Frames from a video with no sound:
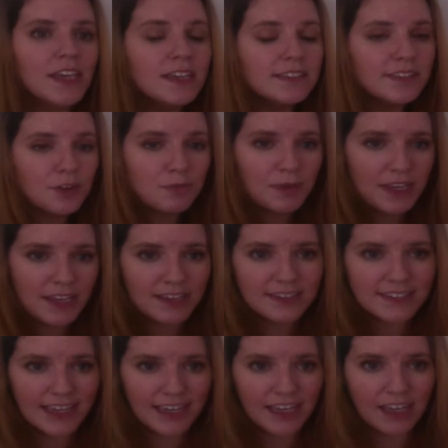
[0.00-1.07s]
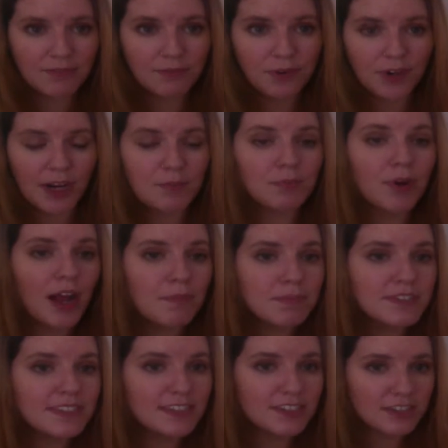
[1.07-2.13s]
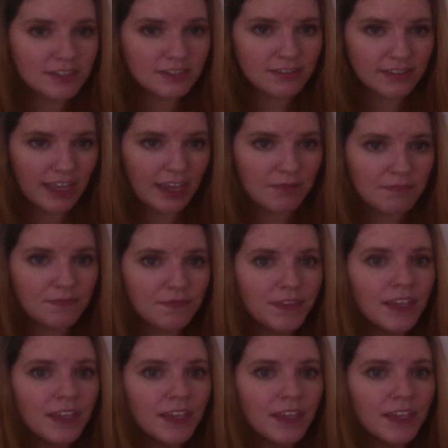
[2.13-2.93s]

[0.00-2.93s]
So P is standing in for a propositional claim.